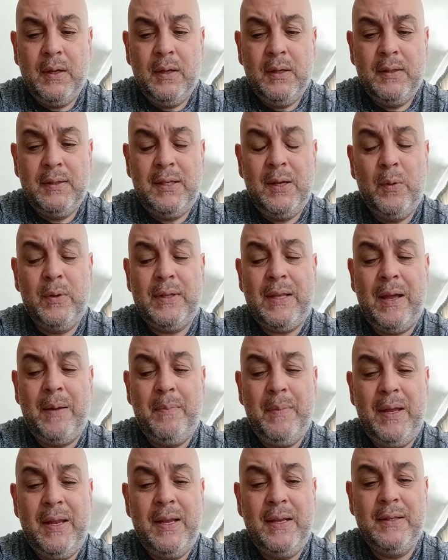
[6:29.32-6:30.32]
see what that
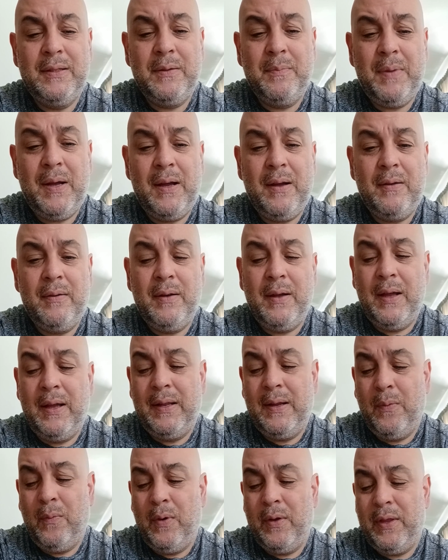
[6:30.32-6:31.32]
meeting is about, and
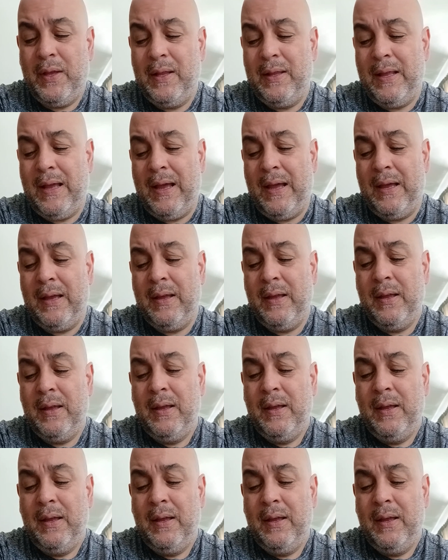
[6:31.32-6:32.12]
then within that